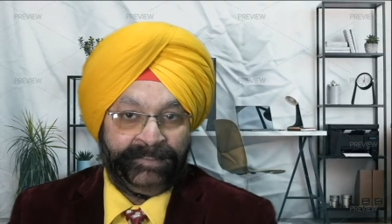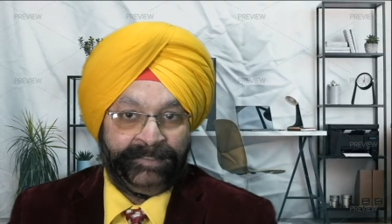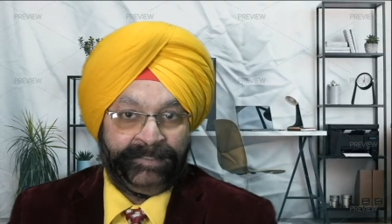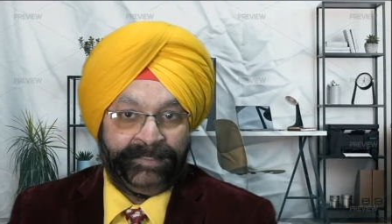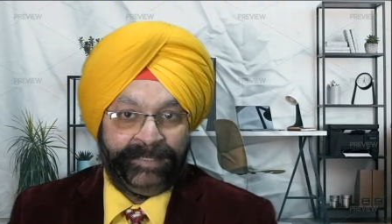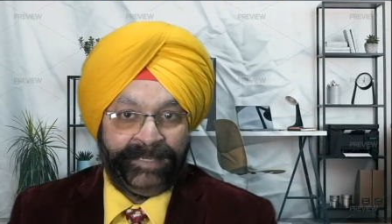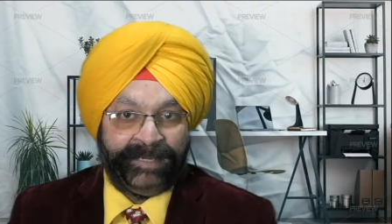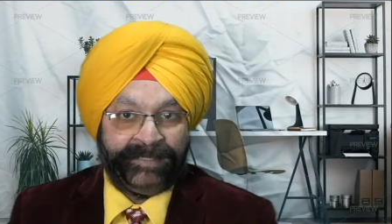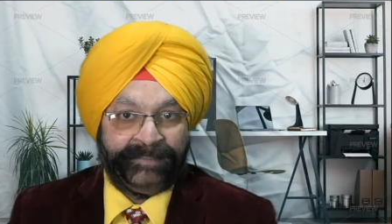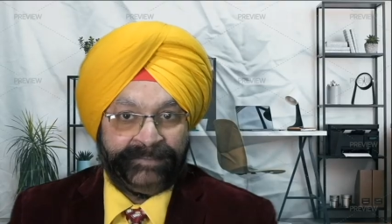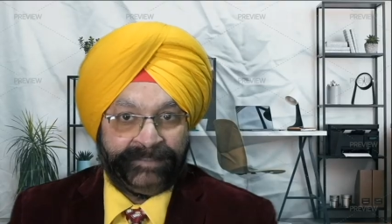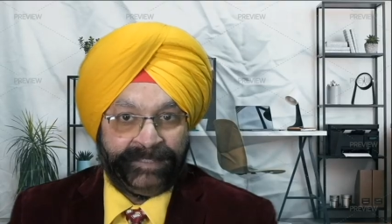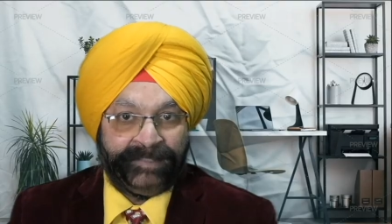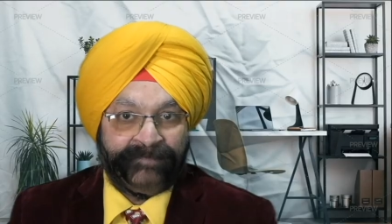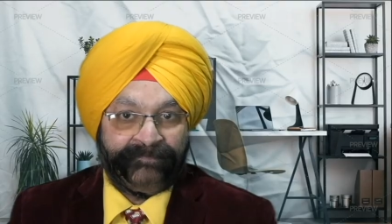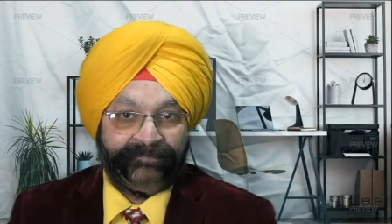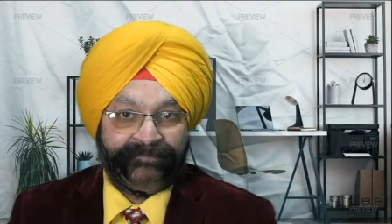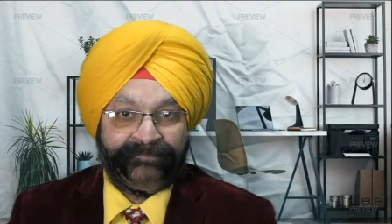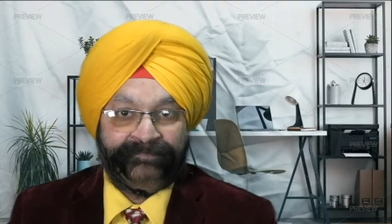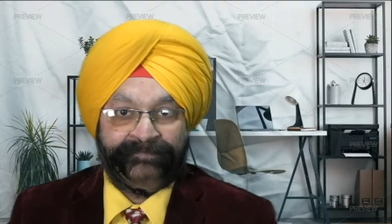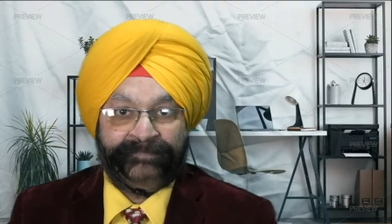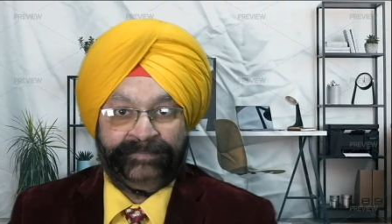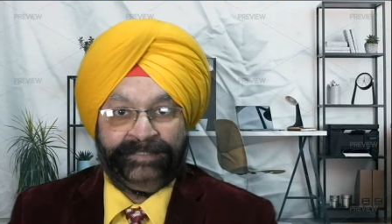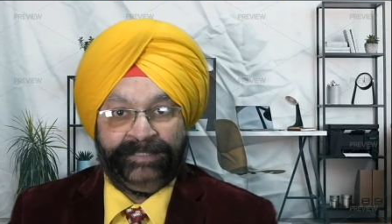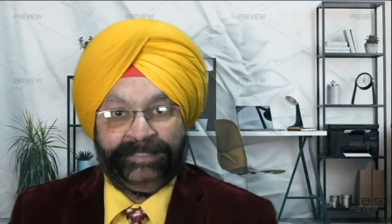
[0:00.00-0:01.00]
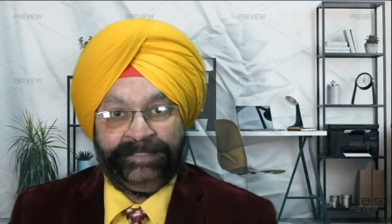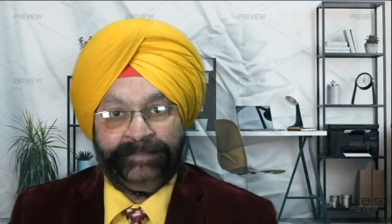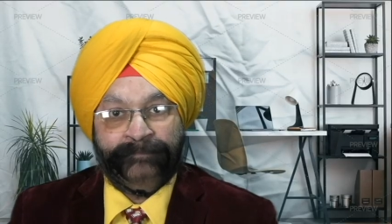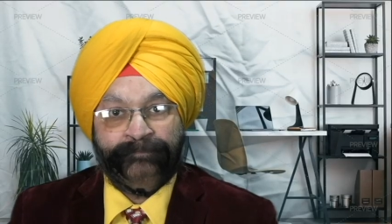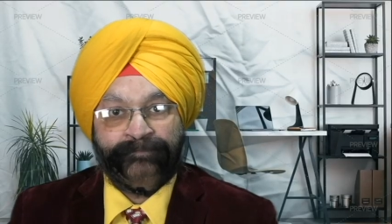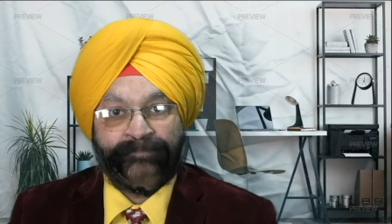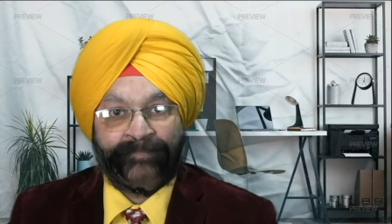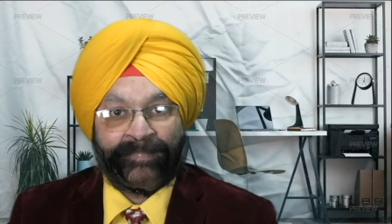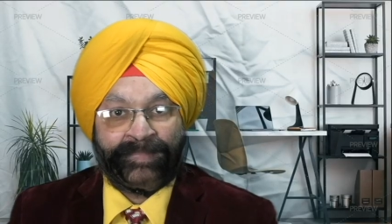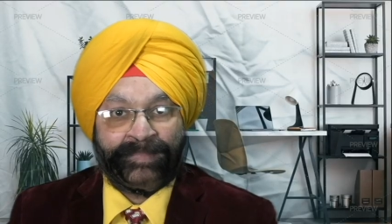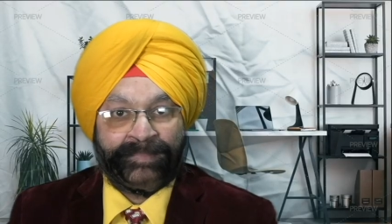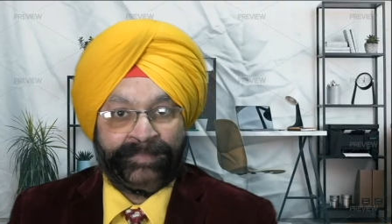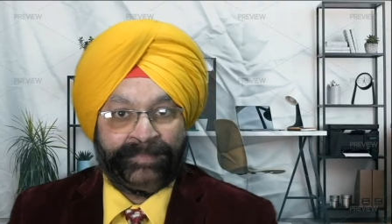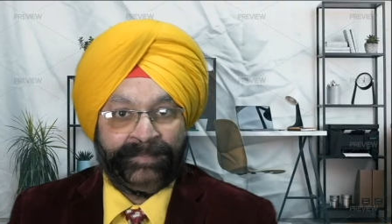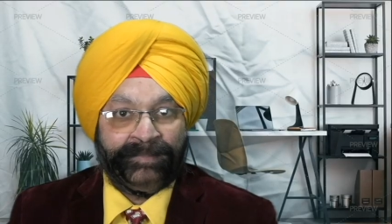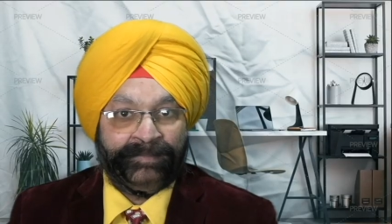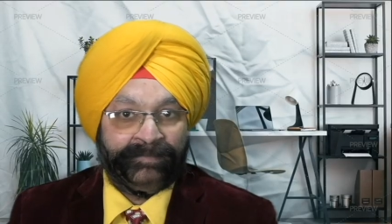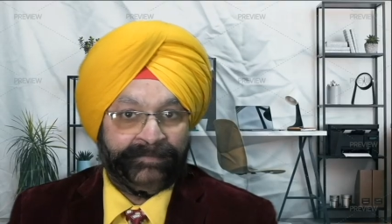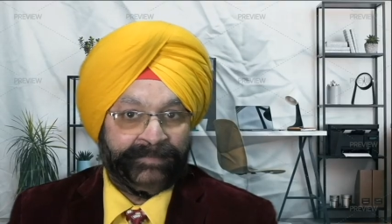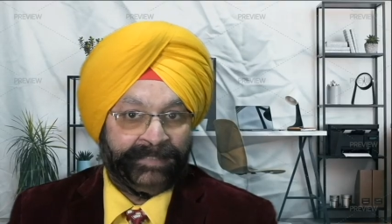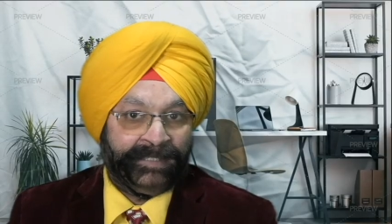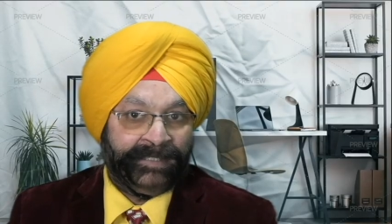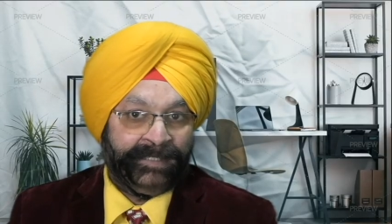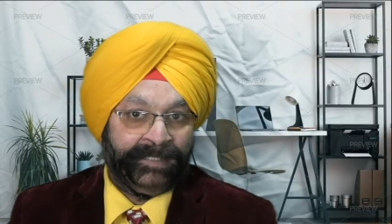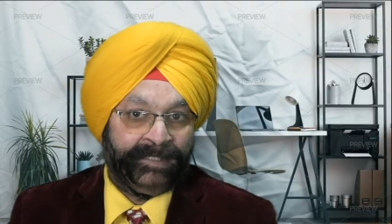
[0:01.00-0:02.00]
And if
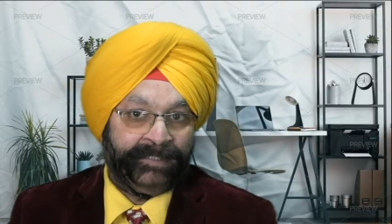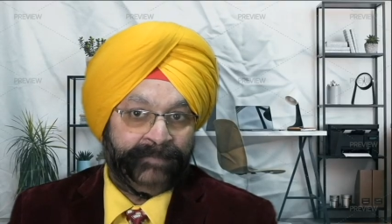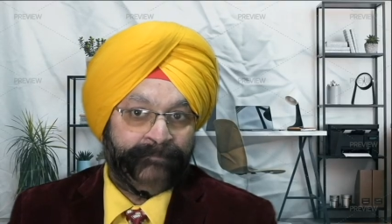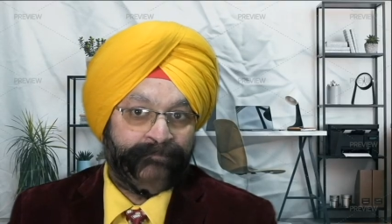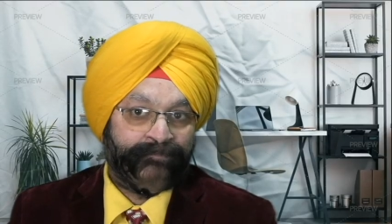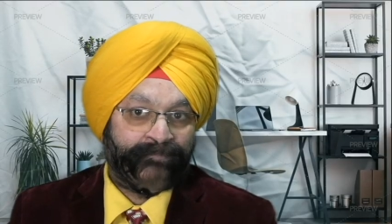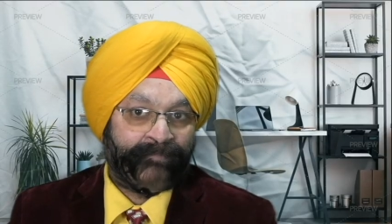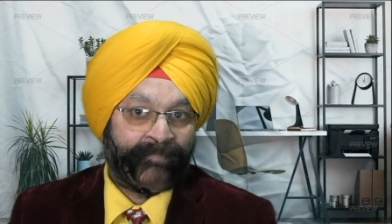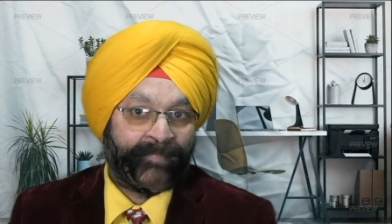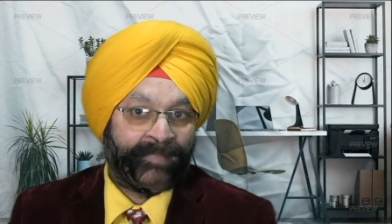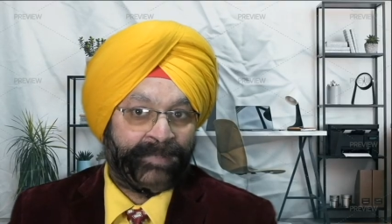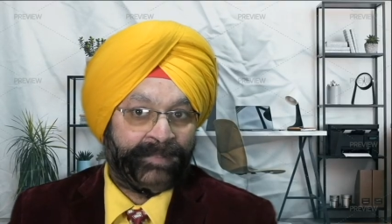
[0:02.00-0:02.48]
the